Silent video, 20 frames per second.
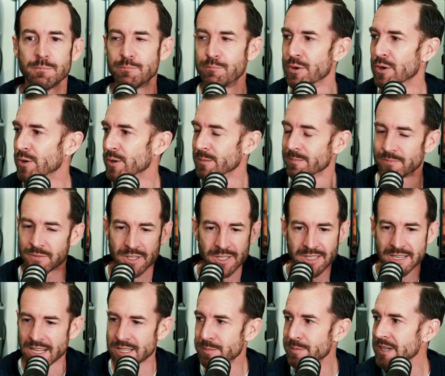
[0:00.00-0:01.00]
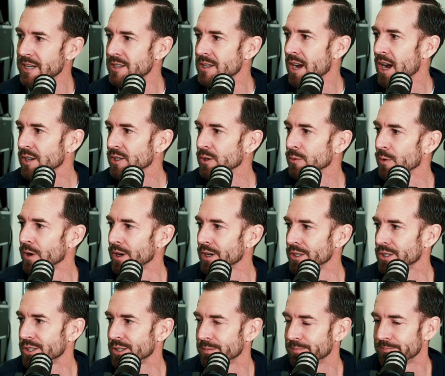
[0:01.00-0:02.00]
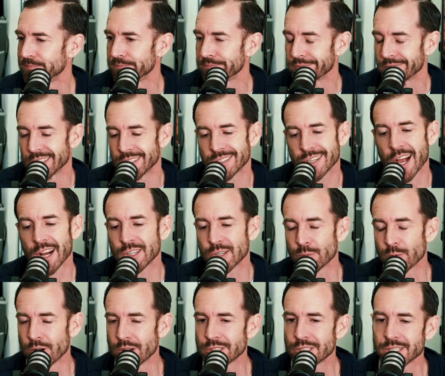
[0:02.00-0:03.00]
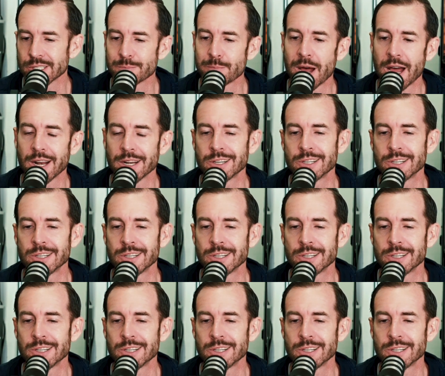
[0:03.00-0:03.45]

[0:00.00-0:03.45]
Boom. Sends me to Dr. Runge. Dr. Runge is my